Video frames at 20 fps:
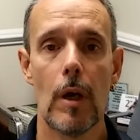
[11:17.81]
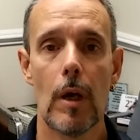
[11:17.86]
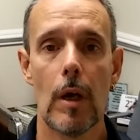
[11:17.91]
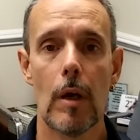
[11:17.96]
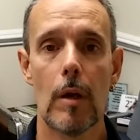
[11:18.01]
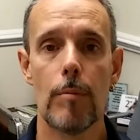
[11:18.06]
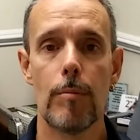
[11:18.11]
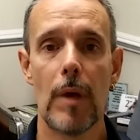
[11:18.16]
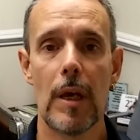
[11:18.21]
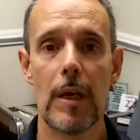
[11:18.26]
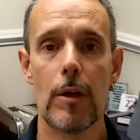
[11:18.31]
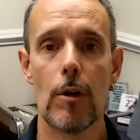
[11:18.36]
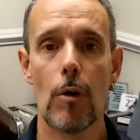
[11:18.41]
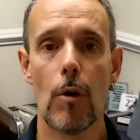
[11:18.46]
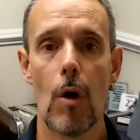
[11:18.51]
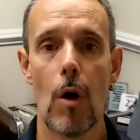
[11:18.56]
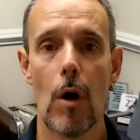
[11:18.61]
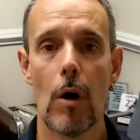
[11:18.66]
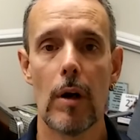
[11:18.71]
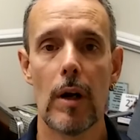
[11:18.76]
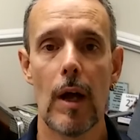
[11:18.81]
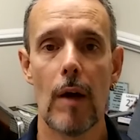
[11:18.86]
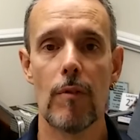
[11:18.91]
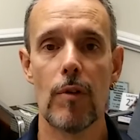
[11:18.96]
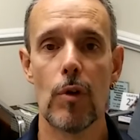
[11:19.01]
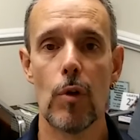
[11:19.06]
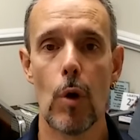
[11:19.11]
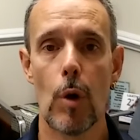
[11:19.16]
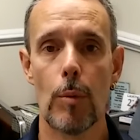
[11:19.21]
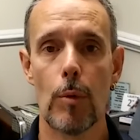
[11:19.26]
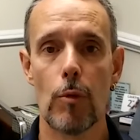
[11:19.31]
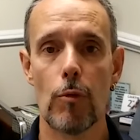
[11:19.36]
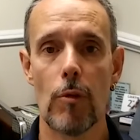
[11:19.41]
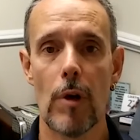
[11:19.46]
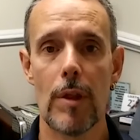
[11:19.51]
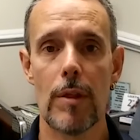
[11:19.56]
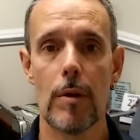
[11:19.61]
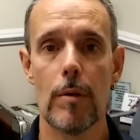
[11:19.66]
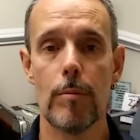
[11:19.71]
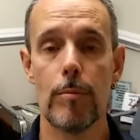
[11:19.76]
and make your heart have a normal
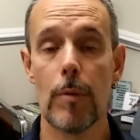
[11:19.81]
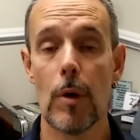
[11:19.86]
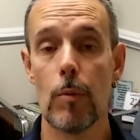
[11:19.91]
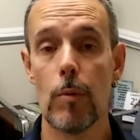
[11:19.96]
rhythm,